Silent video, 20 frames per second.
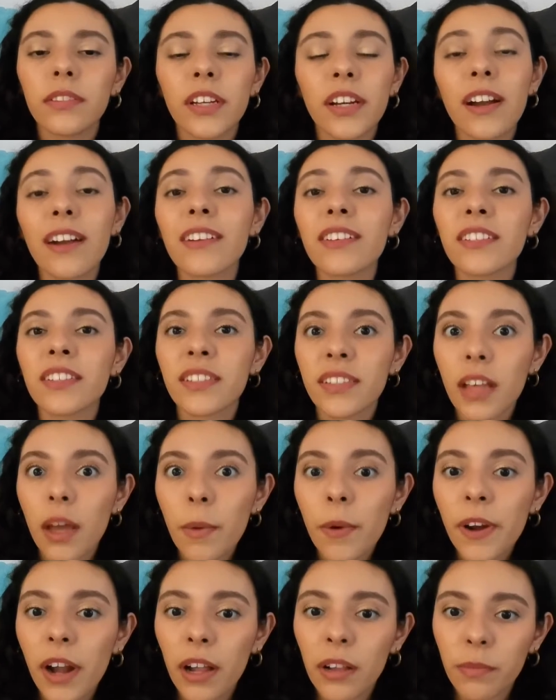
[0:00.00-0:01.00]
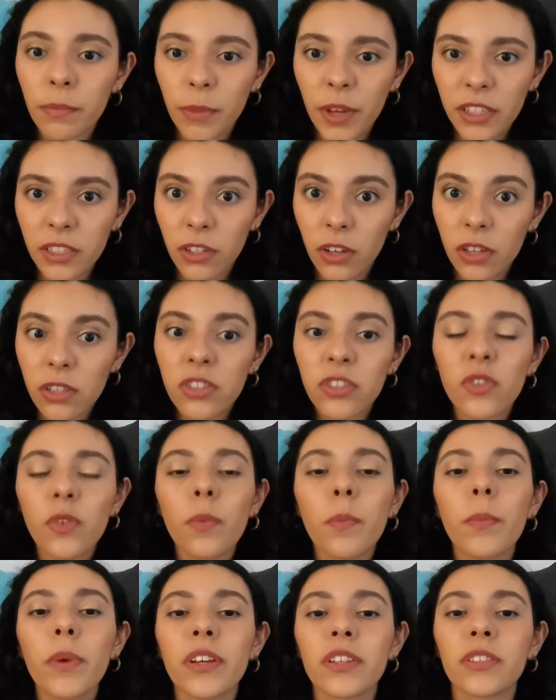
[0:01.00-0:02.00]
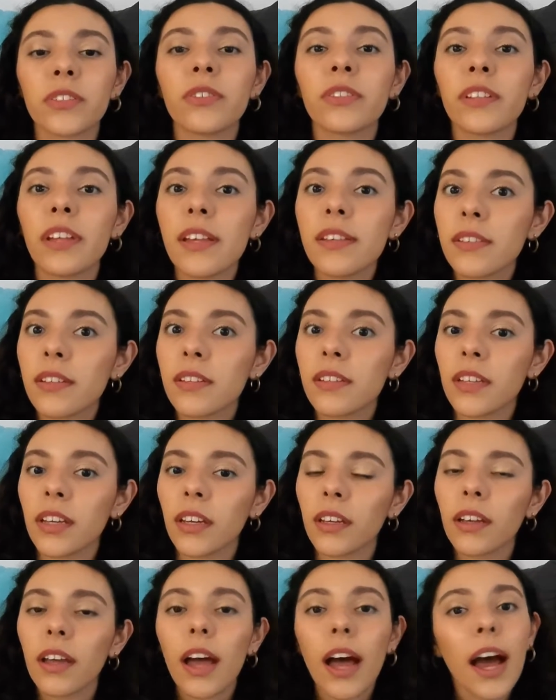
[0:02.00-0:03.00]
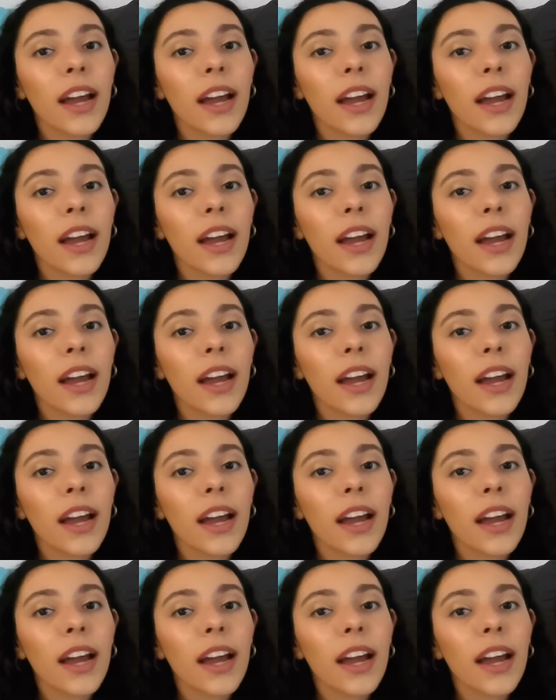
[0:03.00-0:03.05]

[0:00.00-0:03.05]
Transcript: There are several methods to measure density,